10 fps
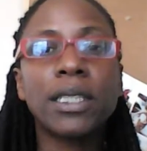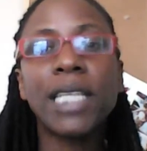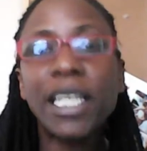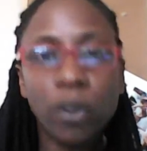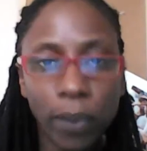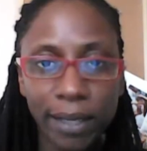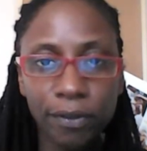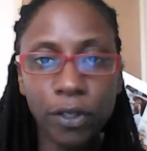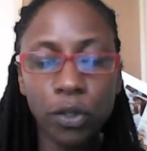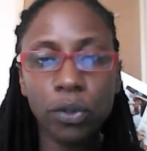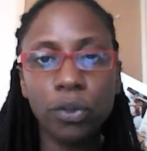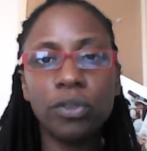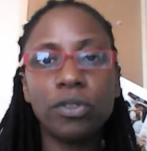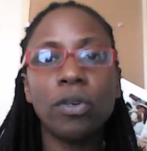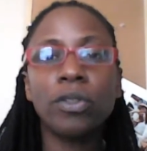takeaway
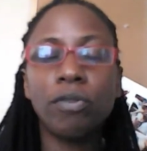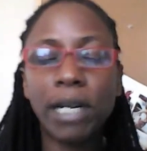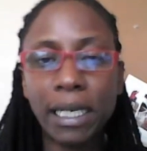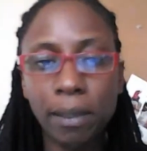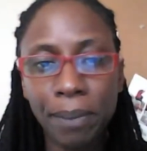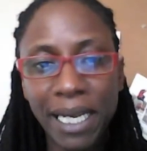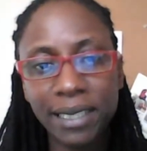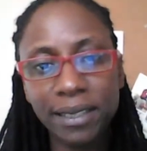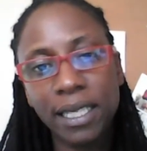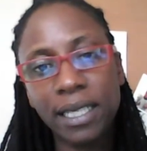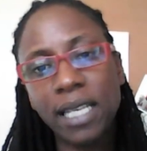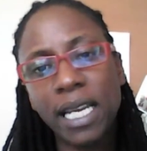foods on a regular basis,